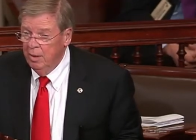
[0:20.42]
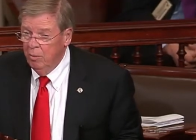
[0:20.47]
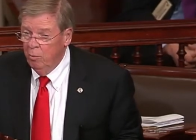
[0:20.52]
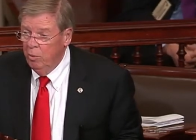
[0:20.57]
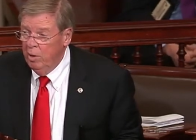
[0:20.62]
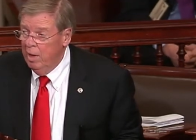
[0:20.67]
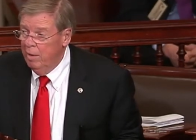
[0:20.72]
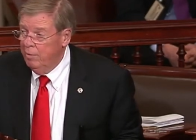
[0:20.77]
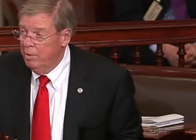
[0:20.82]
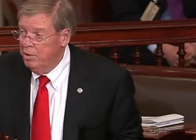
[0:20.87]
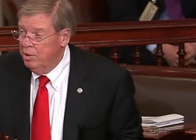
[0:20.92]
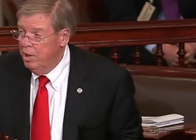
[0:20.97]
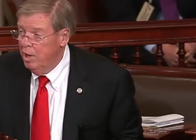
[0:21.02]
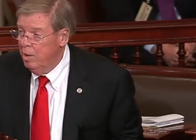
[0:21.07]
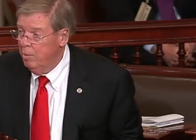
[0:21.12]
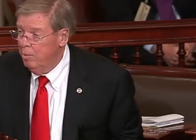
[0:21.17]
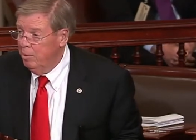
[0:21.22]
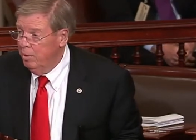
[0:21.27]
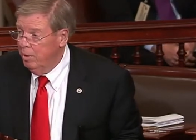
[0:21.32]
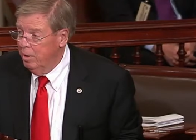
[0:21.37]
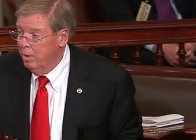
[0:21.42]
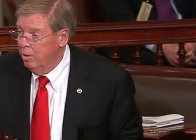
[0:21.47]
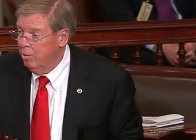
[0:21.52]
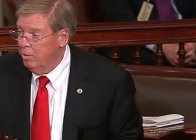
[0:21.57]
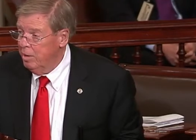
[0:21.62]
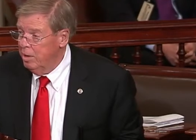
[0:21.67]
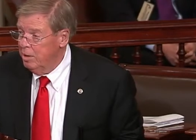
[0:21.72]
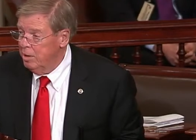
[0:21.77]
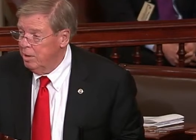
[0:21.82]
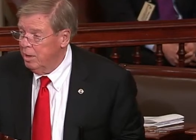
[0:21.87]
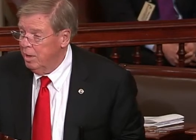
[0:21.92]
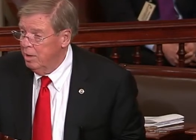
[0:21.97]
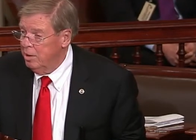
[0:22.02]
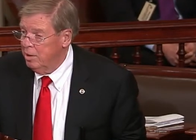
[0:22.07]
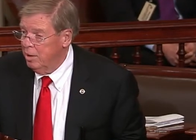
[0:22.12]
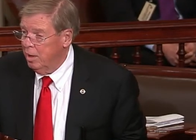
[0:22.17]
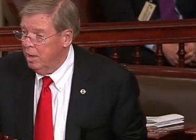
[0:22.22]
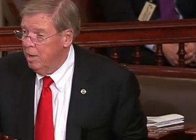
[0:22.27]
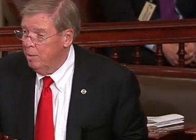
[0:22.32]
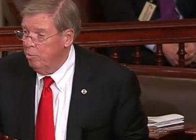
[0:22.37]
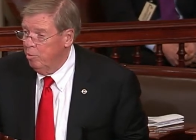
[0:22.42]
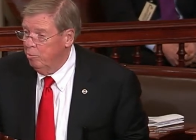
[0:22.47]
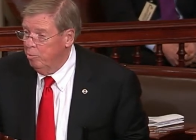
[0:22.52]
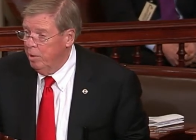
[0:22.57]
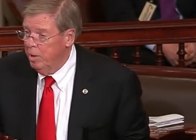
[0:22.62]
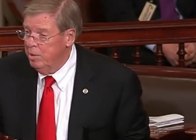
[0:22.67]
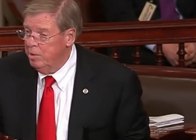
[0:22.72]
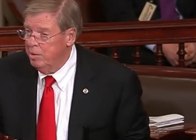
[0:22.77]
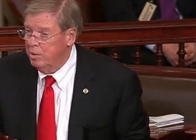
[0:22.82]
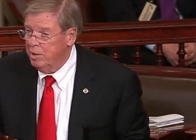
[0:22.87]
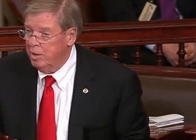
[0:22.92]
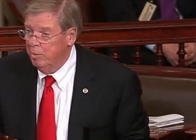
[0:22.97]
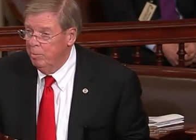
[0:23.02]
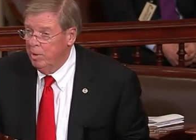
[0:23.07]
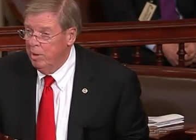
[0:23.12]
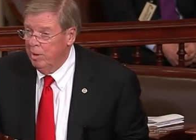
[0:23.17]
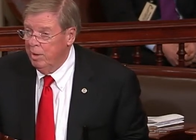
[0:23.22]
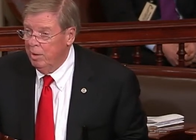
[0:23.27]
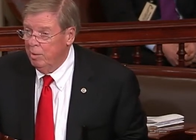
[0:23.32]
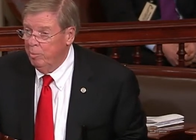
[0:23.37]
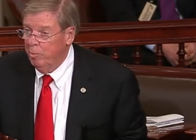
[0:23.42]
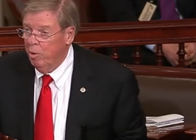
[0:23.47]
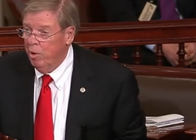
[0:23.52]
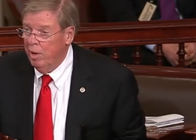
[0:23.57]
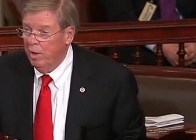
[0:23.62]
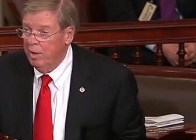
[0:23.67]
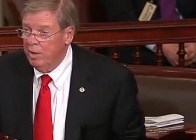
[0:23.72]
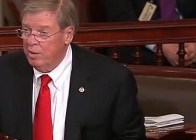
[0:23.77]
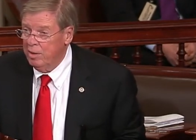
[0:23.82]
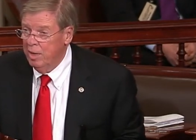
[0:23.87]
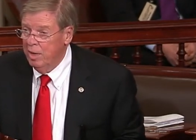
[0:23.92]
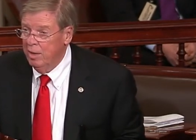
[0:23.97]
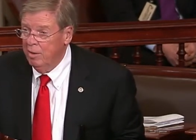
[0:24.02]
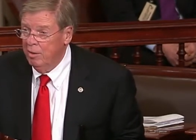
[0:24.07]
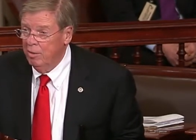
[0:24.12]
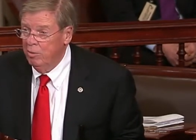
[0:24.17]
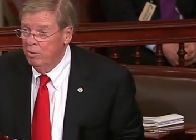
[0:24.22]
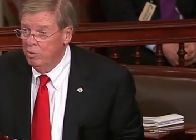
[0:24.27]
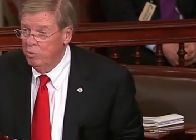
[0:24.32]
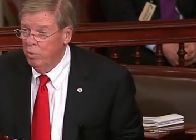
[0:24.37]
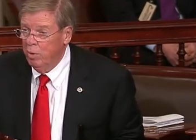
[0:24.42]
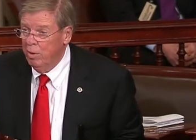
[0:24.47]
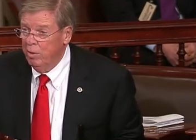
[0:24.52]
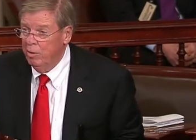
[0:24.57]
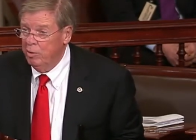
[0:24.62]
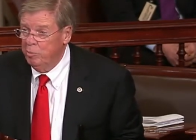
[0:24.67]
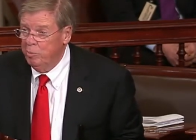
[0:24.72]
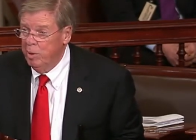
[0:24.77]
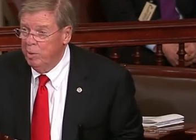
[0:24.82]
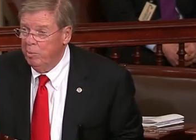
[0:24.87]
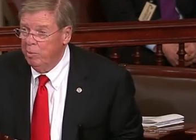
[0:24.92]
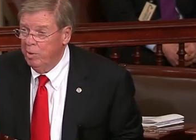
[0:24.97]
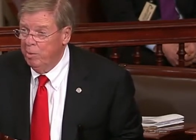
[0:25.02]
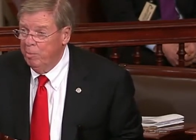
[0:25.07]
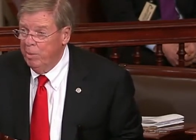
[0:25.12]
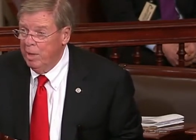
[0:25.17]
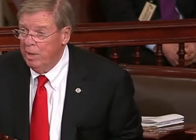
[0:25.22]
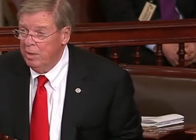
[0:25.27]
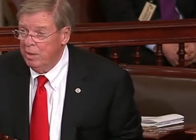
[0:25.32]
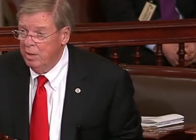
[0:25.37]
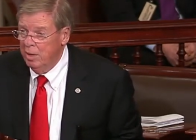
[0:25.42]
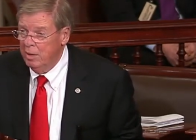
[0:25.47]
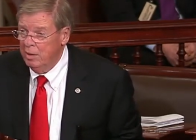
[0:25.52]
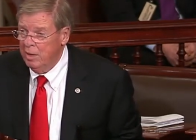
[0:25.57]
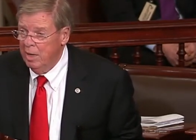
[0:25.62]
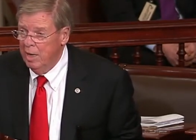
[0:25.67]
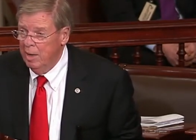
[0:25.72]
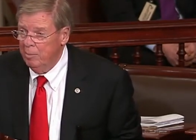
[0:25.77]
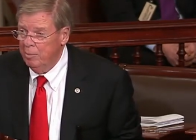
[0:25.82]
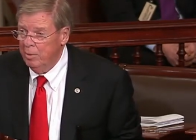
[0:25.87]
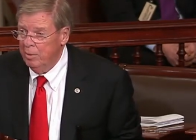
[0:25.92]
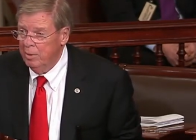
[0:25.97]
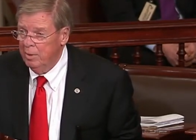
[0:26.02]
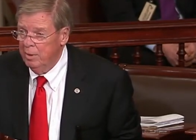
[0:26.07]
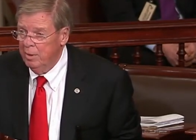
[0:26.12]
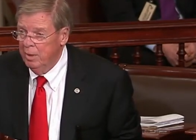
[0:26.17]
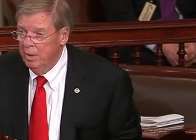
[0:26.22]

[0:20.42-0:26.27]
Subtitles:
We have a chairman of the Health, Education, Labor, and Pensions Committee in Lamar Alexander, who's one of those people that makes things happen.